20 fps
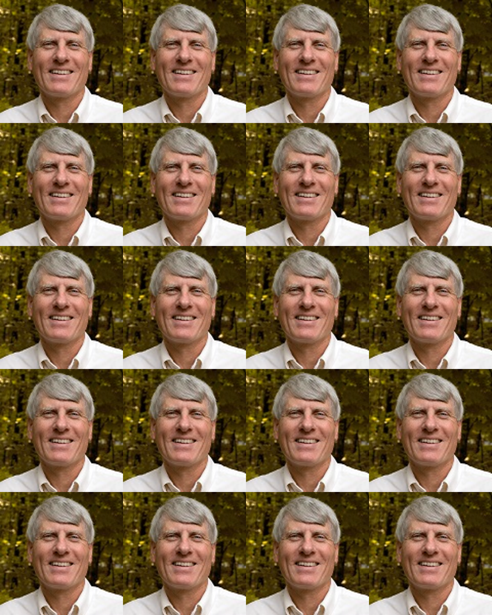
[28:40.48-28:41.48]

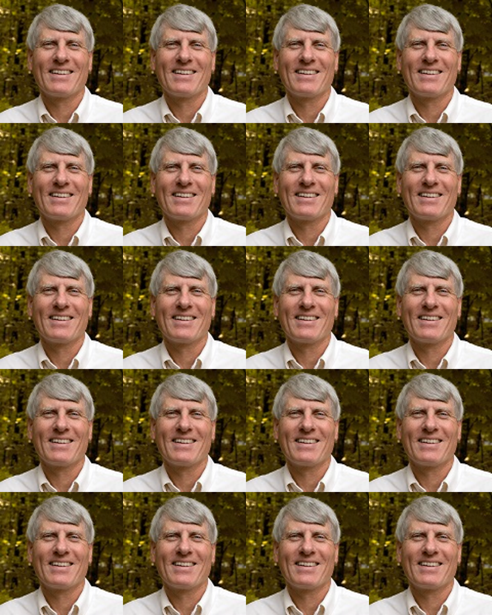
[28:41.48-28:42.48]

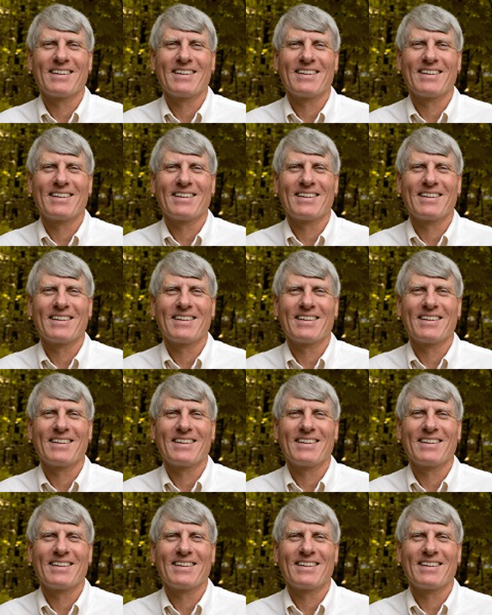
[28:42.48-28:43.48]

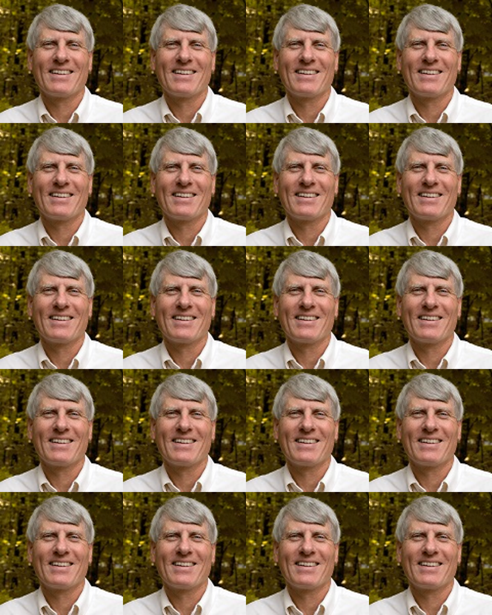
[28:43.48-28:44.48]

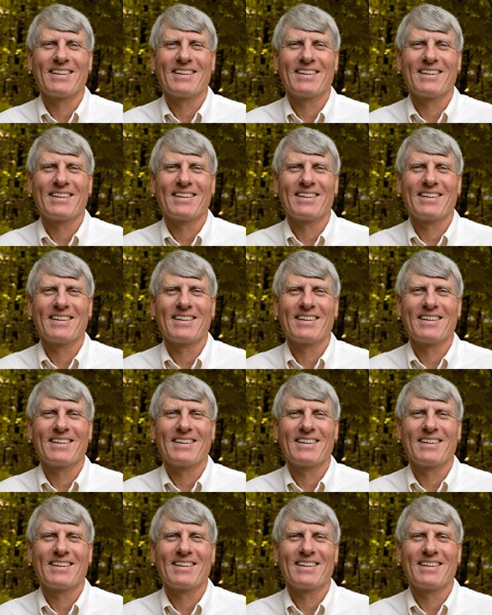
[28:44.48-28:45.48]

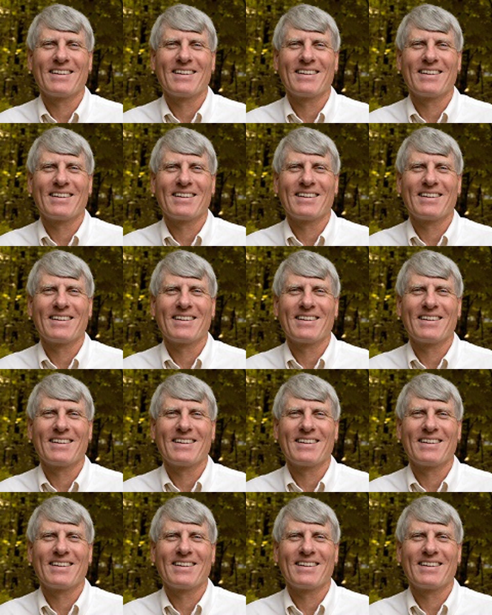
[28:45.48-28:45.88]
(no lip movement)